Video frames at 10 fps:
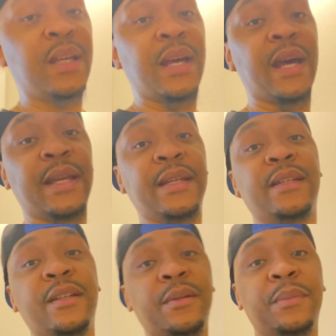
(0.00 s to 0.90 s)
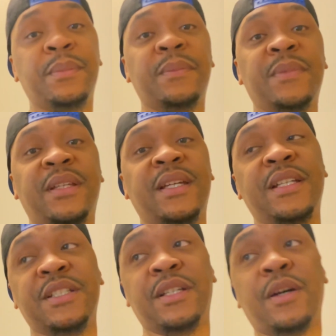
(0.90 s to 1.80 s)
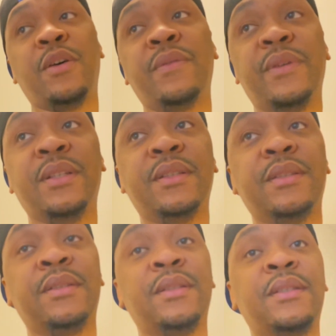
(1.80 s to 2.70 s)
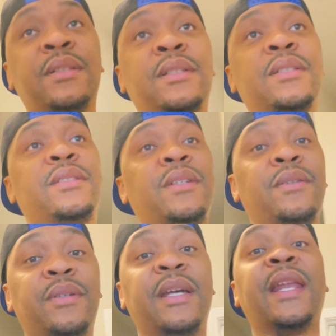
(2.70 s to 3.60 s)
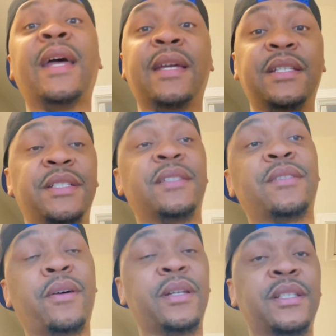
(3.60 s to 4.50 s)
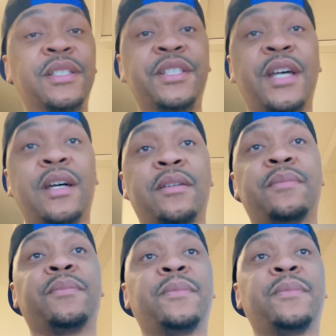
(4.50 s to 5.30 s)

I ended up catching COVID. So, and I had just started the job.